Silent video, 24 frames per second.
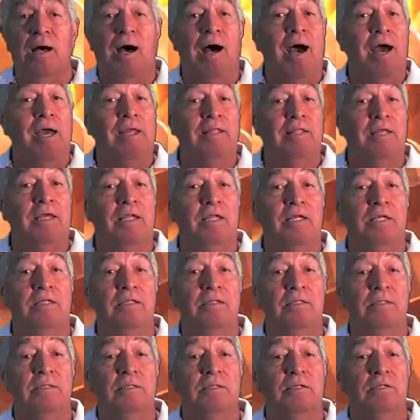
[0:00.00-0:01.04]
I did
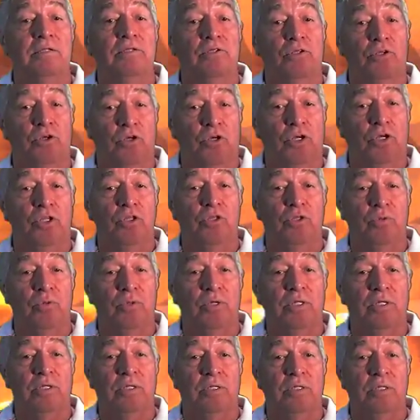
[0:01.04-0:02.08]
it. You can do
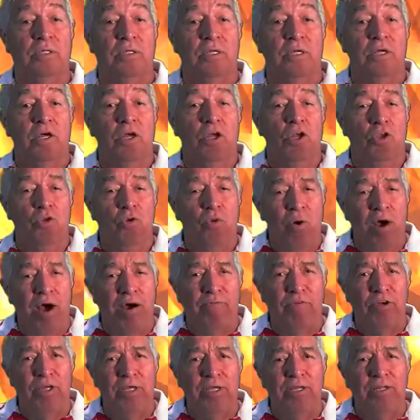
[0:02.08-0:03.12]
it. You
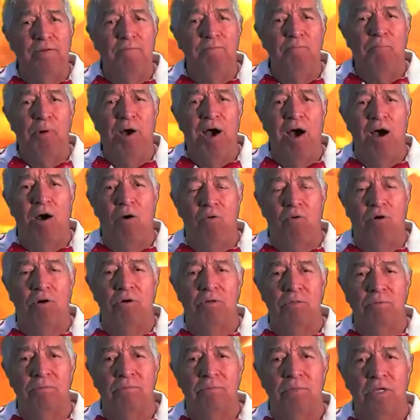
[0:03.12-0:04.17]
have a hidden power.
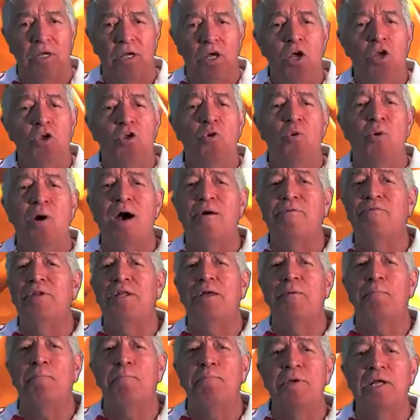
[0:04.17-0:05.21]
You have
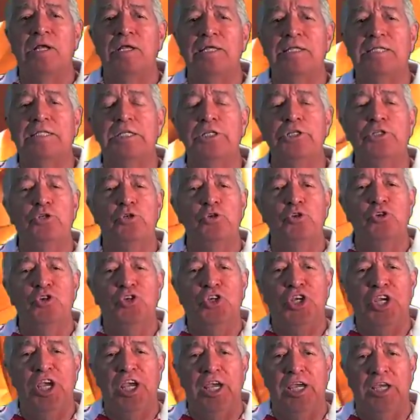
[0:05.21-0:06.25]
an ability to
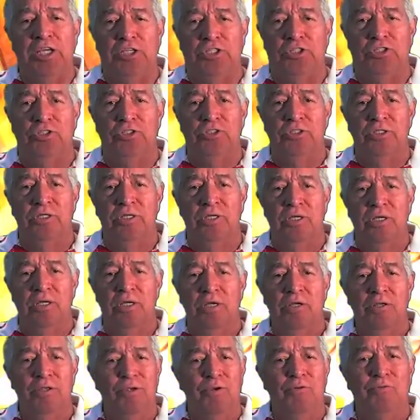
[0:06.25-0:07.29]
change.
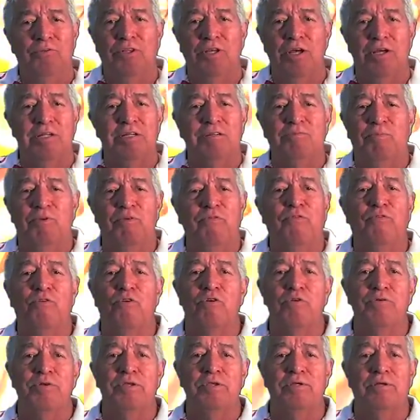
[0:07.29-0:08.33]
You've done it
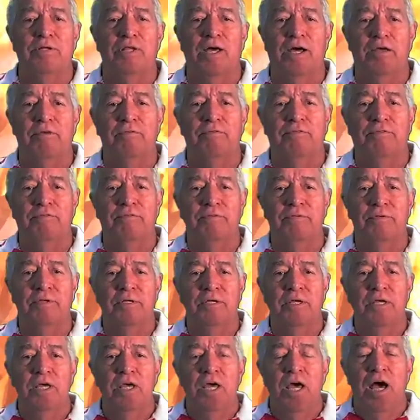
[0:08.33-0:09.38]
before in your life.
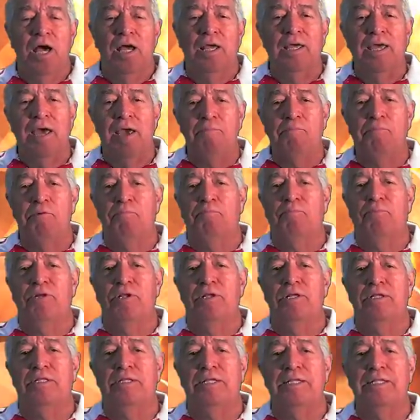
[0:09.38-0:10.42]
A
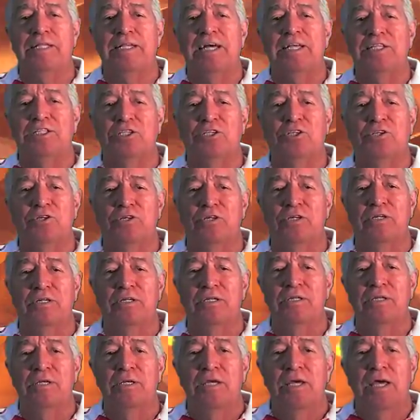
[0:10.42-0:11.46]
capability, that's
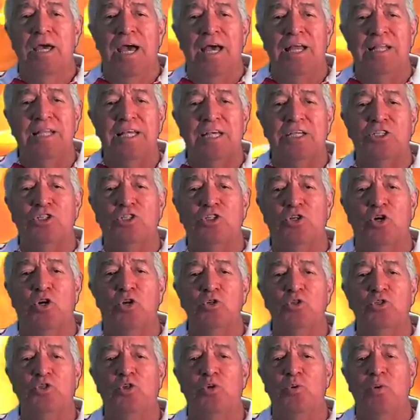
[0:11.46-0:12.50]
good. And that
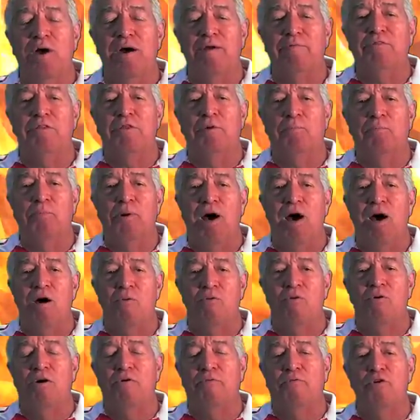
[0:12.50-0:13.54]
shows you have the
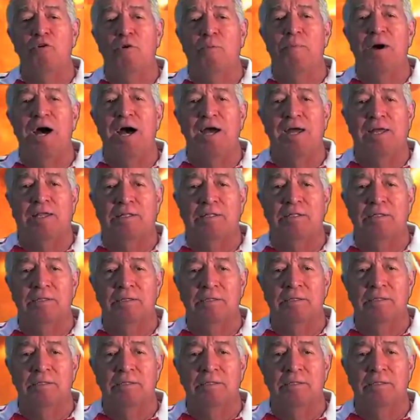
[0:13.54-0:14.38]
power of your mind.